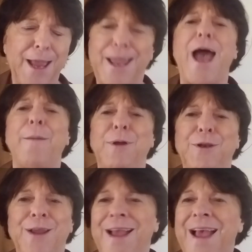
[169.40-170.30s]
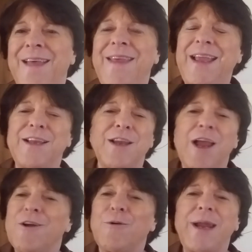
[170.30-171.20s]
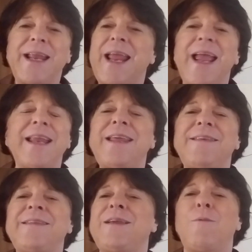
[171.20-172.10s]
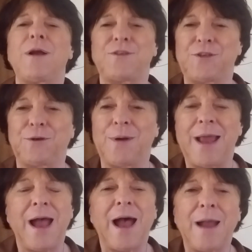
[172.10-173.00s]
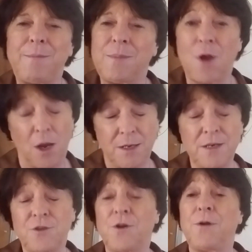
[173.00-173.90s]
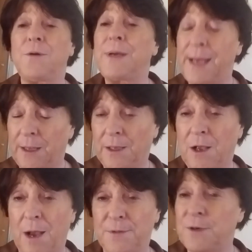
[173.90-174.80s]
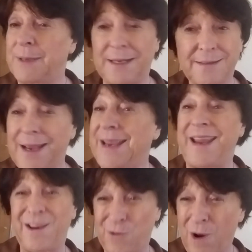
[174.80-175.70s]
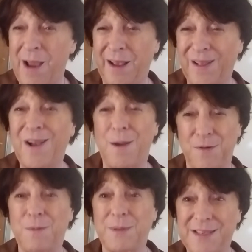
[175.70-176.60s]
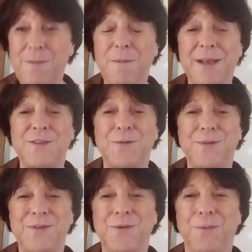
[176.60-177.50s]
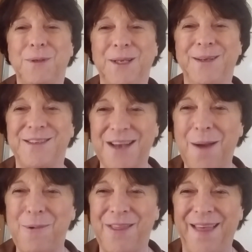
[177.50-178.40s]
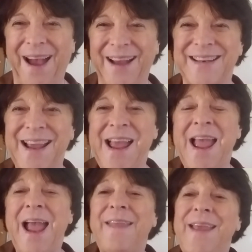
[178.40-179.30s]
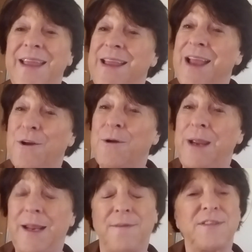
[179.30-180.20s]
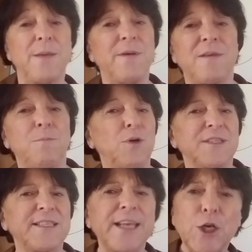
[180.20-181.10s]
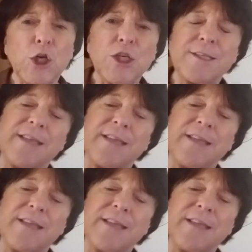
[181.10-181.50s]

cabin. They can create anything they want to. I'm not going to show you a helicopter because I can't draw a helicopter, but some of my students do a really good job with that. And they can get creative. Some of them put stickers,